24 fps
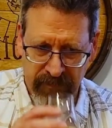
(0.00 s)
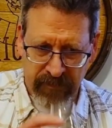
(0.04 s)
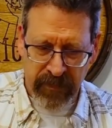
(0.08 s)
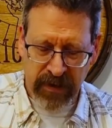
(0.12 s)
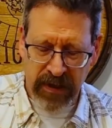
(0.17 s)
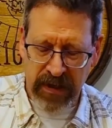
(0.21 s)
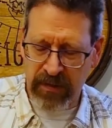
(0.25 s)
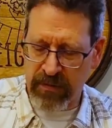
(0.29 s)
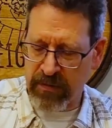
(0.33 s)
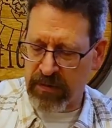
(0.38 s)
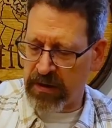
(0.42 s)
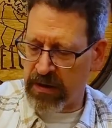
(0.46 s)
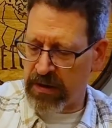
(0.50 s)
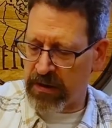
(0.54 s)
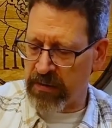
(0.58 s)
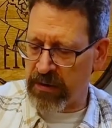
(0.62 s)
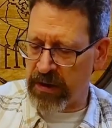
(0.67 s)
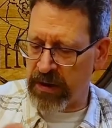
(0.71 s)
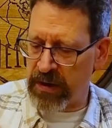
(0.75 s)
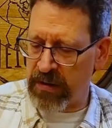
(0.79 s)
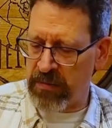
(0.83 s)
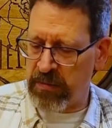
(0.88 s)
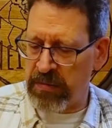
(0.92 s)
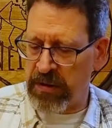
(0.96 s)
Yeah, we're not
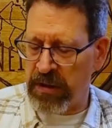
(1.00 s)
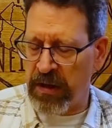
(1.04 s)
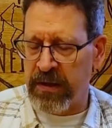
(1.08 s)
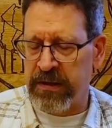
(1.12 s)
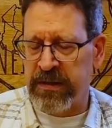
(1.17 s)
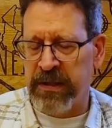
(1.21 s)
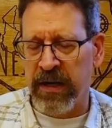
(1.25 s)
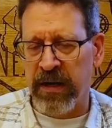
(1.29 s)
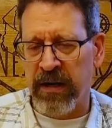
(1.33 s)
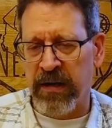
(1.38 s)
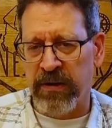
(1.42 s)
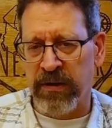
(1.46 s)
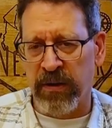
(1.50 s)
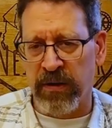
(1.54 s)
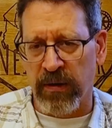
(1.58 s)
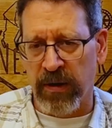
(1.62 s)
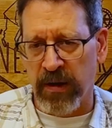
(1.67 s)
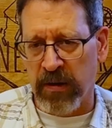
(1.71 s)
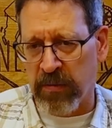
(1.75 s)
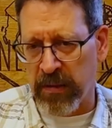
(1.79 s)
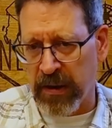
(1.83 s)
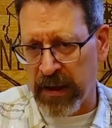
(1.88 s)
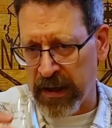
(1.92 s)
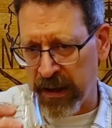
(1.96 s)
quite in bitter
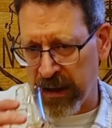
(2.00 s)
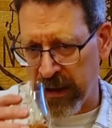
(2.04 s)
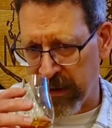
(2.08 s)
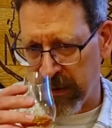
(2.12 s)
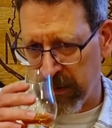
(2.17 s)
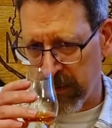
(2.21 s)
territory, but